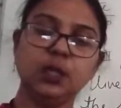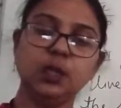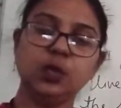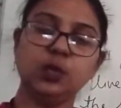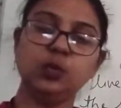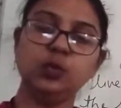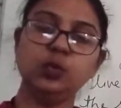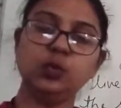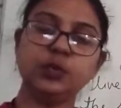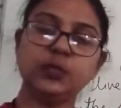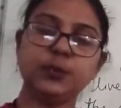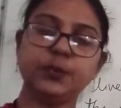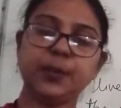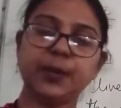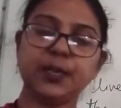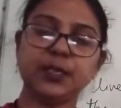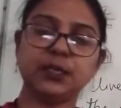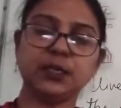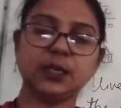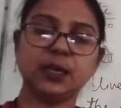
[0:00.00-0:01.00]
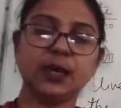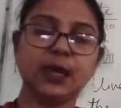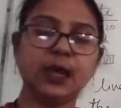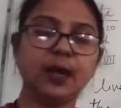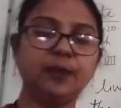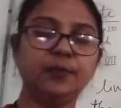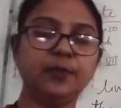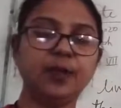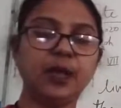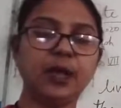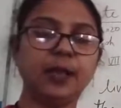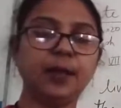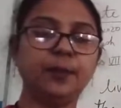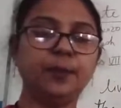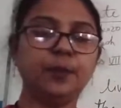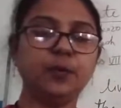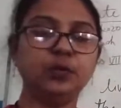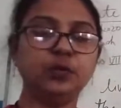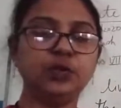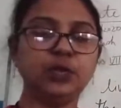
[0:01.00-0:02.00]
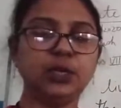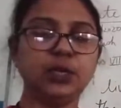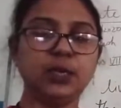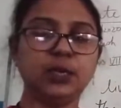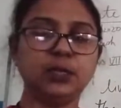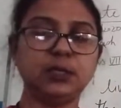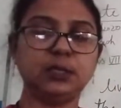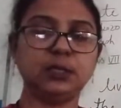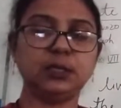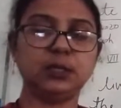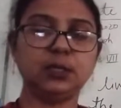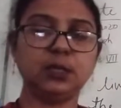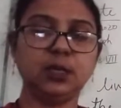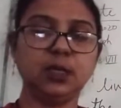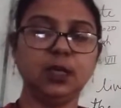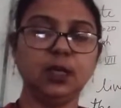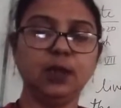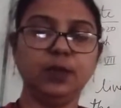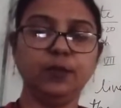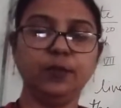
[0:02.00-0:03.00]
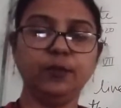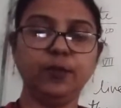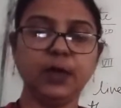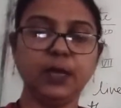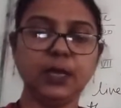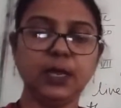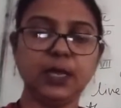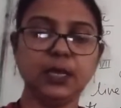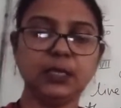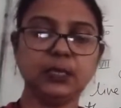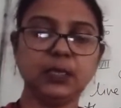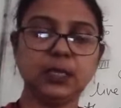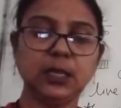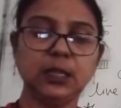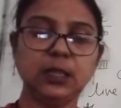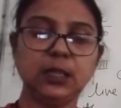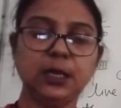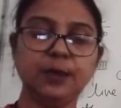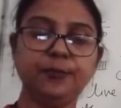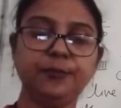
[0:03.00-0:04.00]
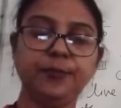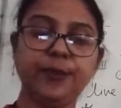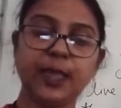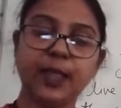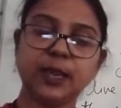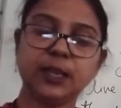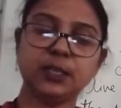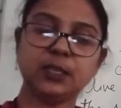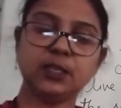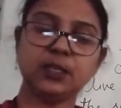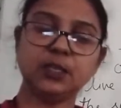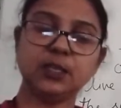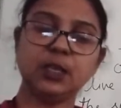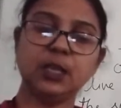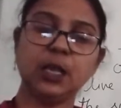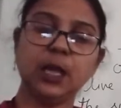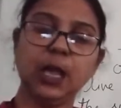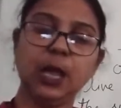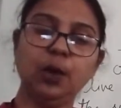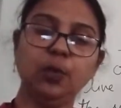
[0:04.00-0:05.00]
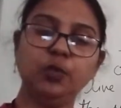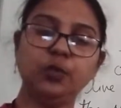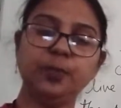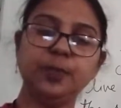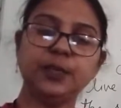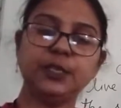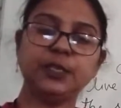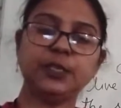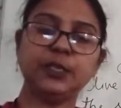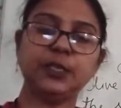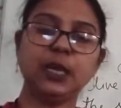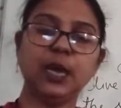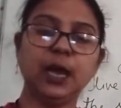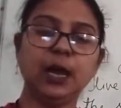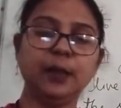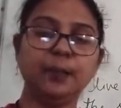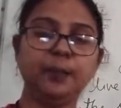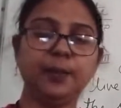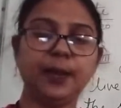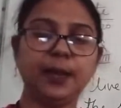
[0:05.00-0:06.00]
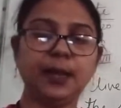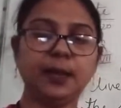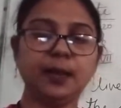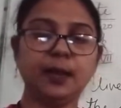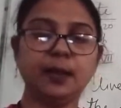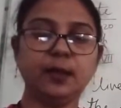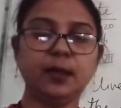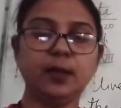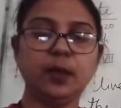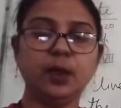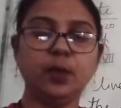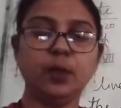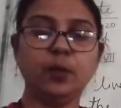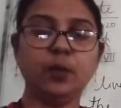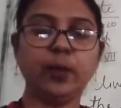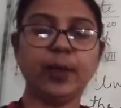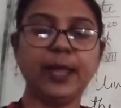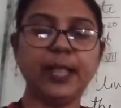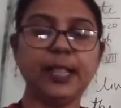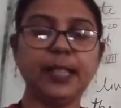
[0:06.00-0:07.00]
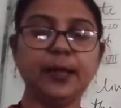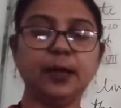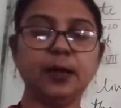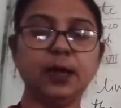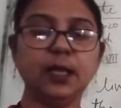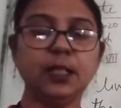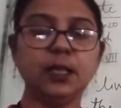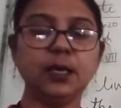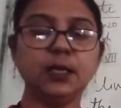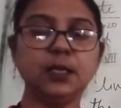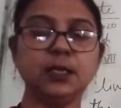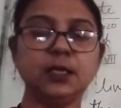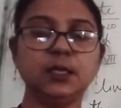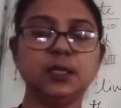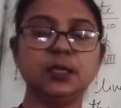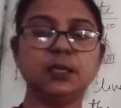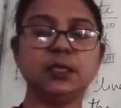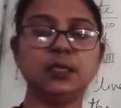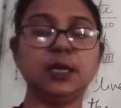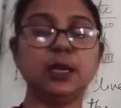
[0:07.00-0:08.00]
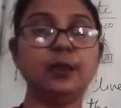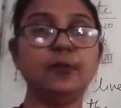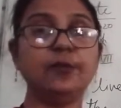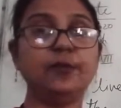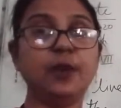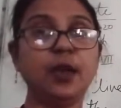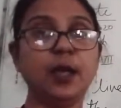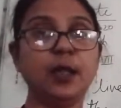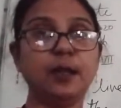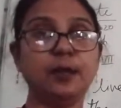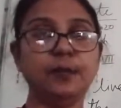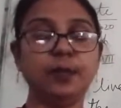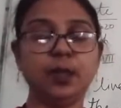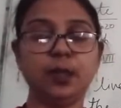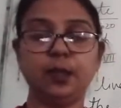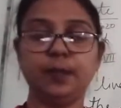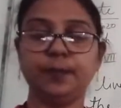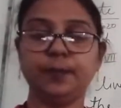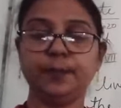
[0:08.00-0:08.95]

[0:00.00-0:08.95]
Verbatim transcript: Two spacecraft are approaching us. One is in the fact orbiting our planet while the other is still far away.